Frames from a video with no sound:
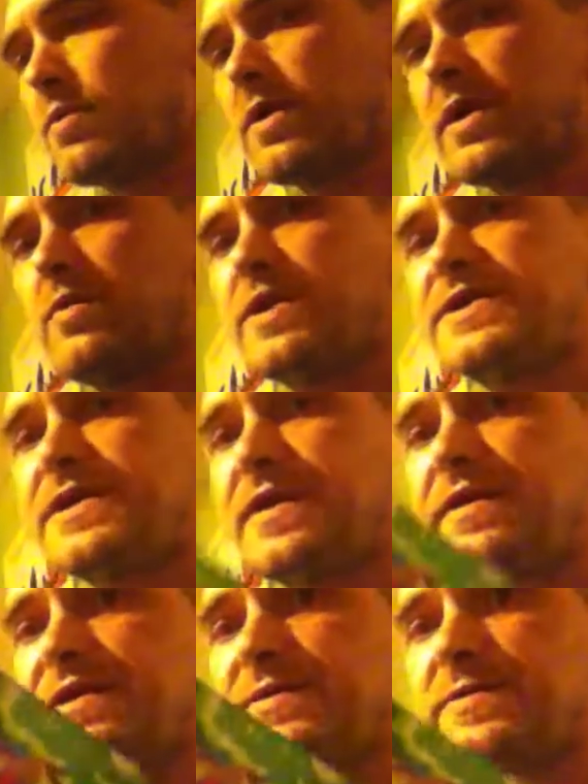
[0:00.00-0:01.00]
really wish
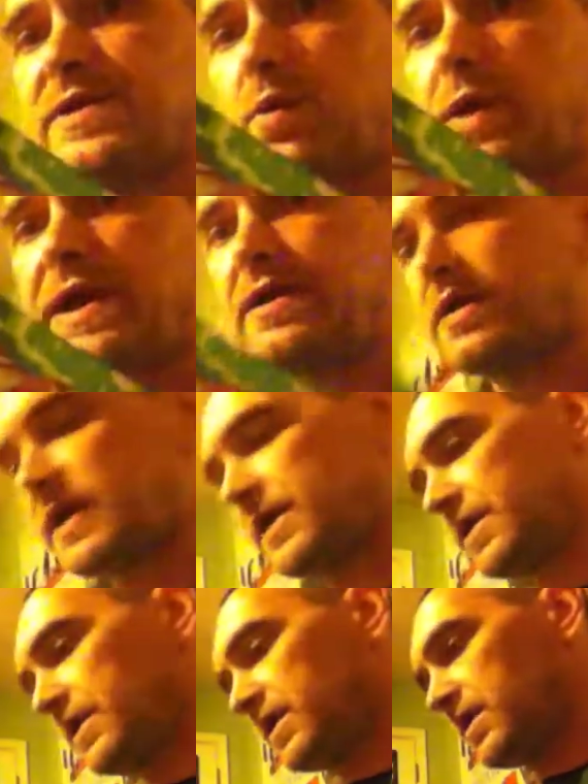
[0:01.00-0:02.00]
that this was a weekly,
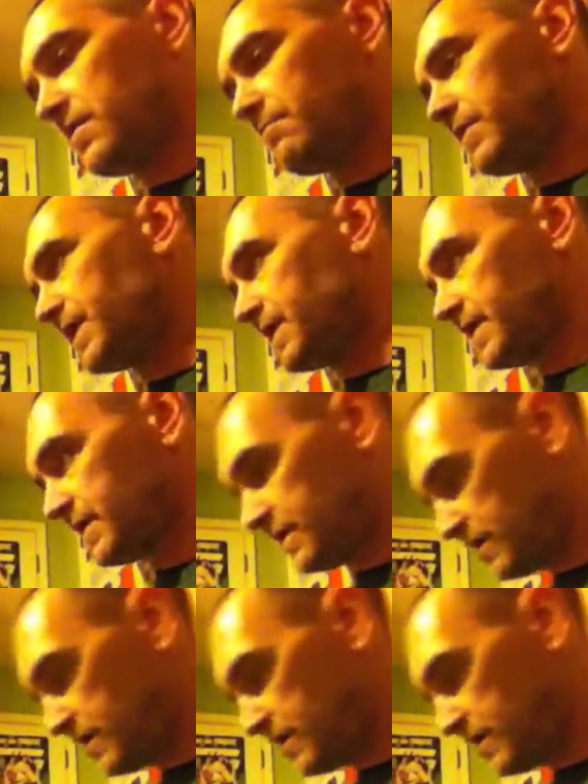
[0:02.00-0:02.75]
but